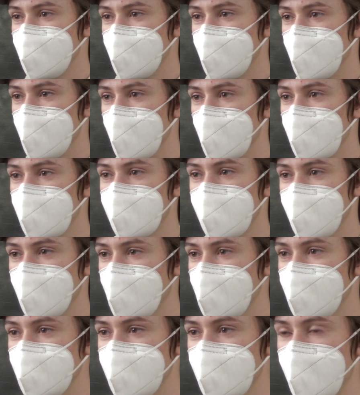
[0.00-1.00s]
working on
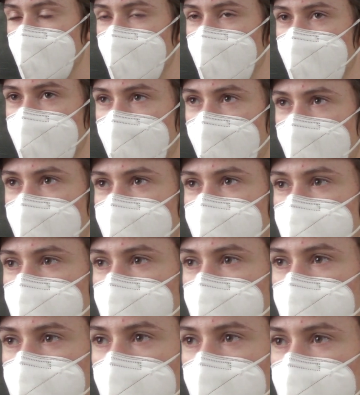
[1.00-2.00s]
it. I could
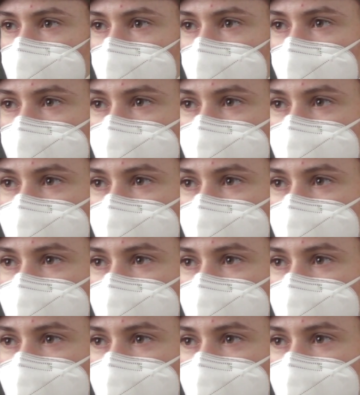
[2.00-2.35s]
have probably worked